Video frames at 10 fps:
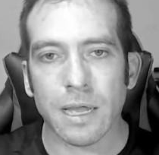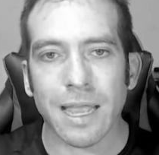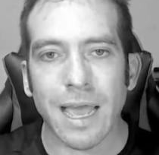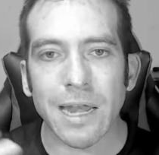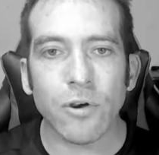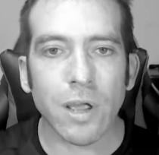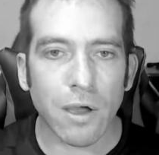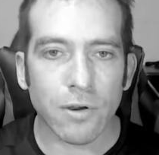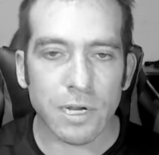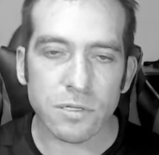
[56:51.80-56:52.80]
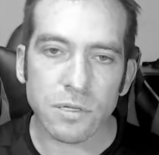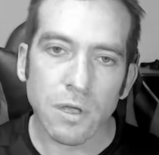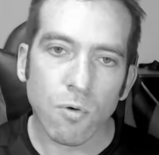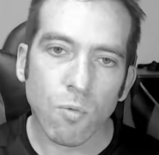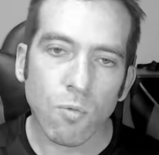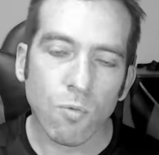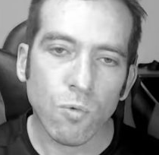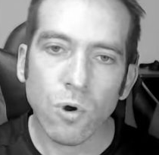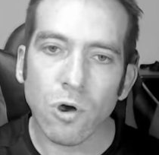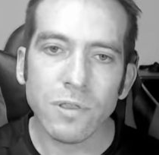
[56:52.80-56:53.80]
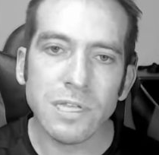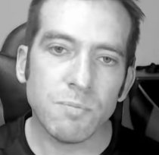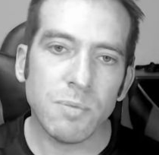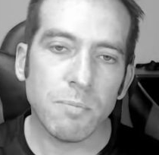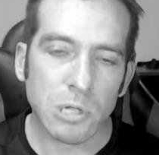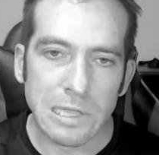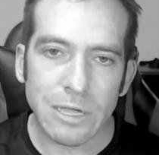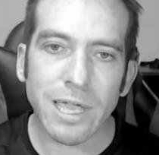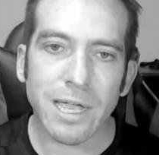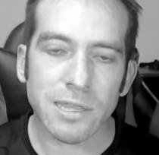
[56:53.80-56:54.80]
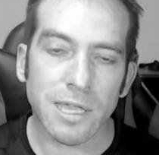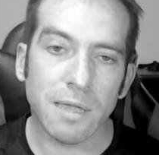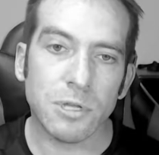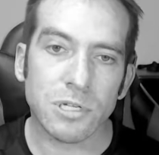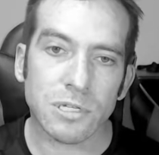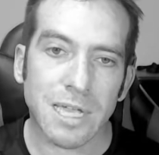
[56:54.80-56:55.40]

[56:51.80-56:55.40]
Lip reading: gallery owners? Who are these people looking at the images?